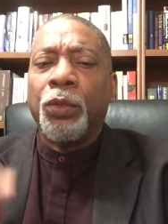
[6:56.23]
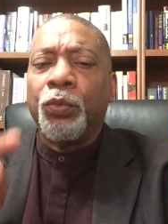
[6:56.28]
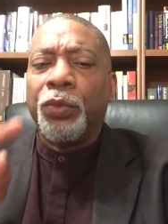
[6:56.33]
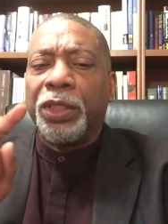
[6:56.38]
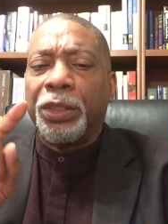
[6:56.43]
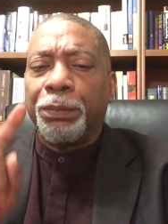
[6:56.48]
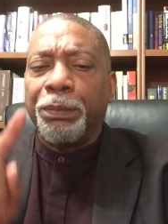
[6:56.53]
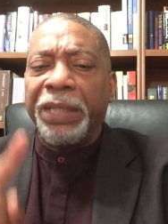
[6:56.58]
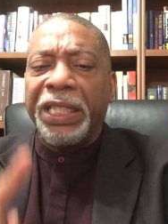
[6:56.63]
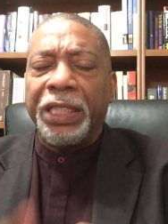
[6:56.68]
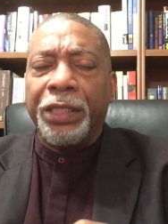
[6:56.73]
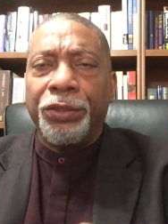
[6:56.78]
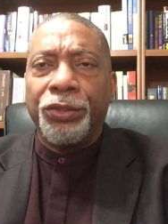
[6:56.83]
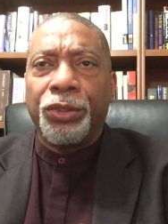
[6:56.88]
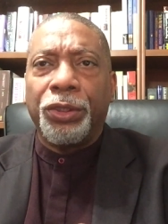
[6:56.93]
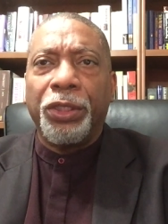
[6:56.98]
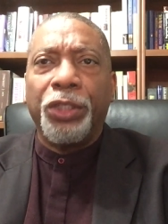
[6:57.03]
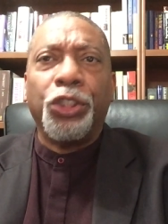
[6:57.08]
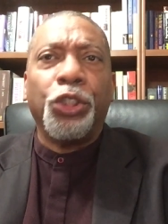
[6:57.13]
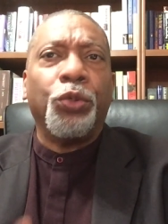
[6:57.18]
which
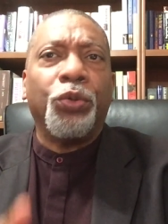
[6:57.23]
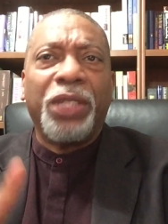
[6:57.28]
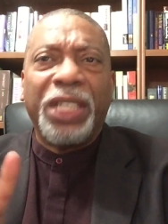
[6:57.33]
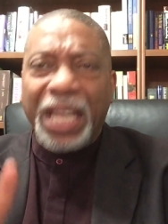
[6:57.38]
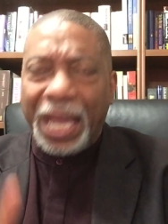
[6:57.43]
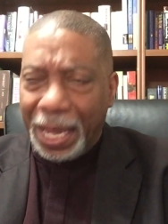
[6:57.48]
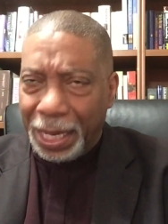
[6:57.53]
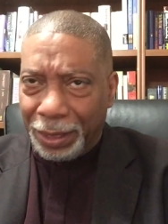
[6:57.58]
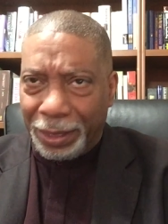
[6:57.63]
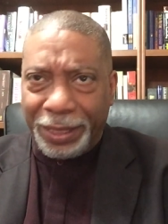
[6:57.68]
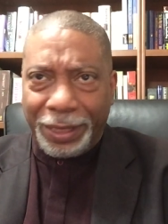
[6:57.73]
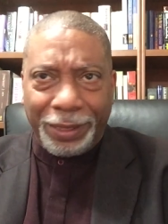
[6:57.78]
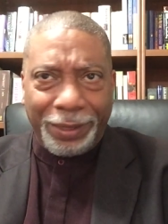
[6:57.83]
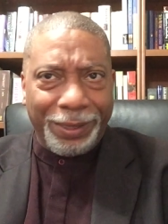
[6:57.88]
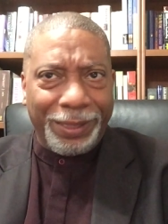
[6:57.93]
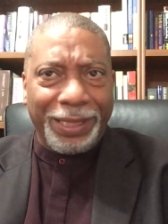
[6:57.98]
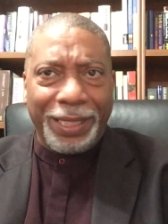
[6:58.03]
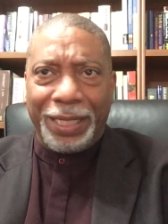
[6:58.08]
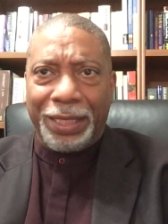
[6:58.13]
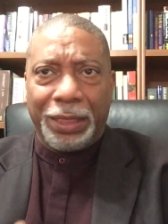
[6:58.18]
means you can't
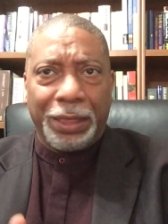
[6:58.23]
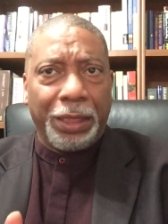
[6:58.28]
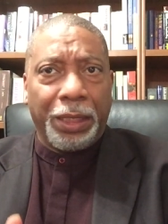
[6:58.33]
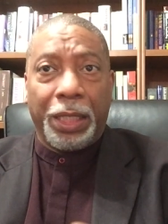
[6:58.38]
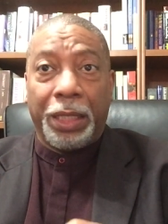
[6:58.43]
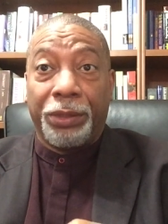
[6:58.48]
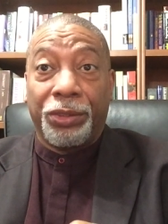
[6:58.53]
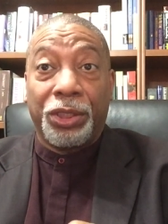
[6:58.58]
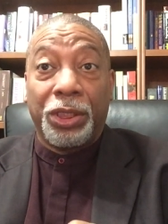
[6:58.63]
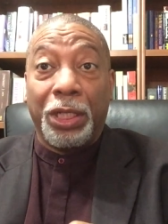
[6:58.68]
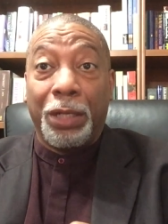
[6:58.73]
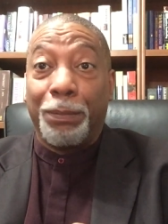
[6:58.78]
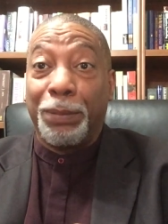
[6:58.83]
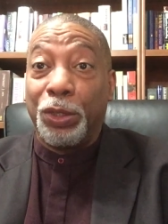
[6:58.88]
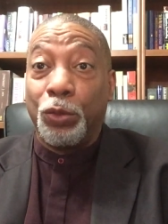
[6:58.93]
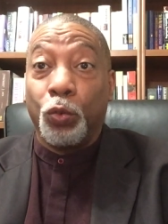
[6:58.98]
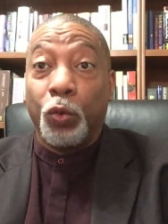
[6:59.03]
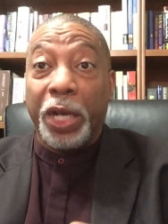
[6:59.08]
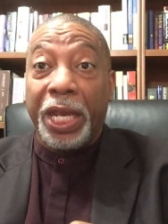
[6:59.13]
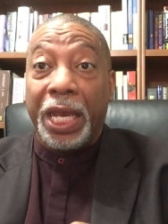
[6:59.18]
contend against him
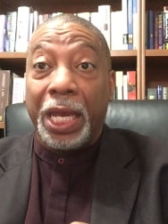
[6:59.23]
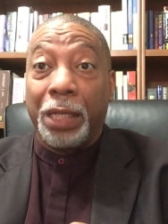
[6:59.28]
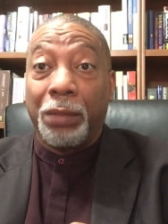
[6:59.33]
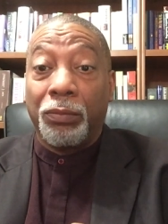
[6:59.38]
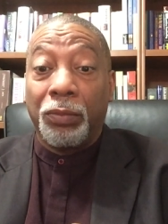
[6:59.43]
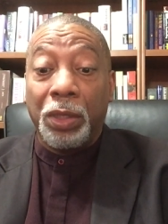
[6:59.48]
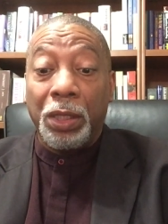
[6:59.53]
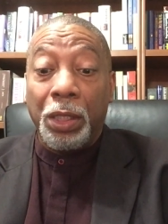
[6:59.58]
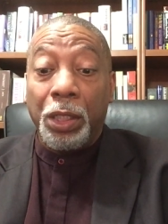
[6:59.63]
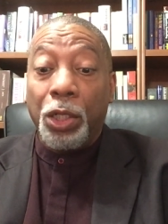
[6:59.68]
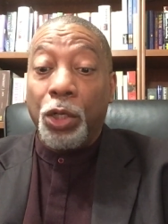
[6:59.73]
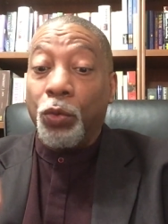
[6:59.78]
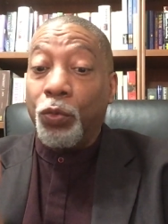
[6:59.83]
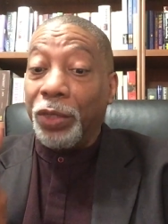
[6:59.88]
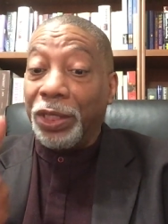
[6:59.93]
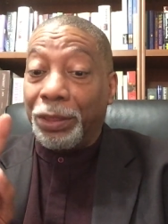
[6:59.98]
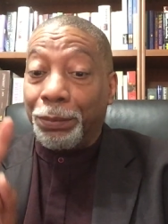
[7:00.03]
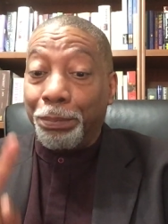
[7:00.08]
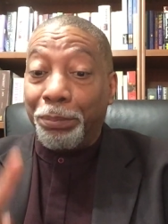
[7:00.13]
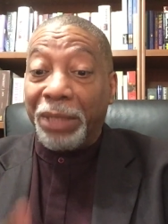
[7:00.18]
and win,
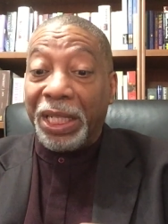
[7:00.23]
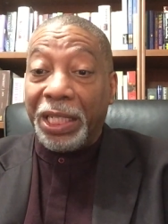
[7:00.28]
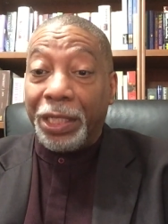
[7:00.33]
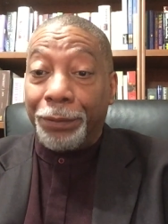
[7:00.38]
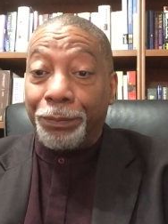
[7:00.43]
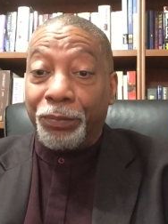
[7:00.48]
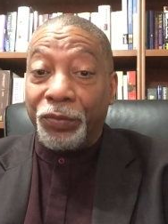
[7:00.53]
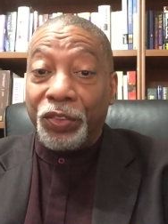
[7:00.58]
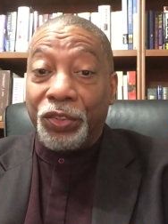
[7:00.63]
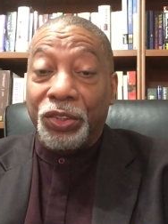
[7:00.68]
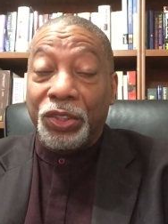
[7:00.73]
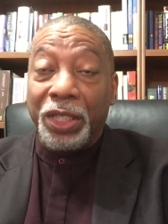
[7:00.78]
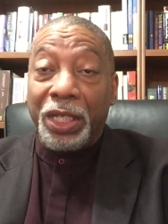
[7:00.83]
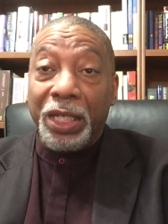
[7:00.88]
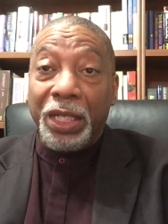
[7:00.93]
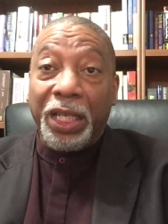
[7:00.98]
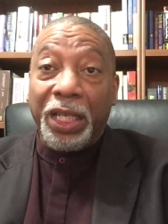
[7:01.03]
which means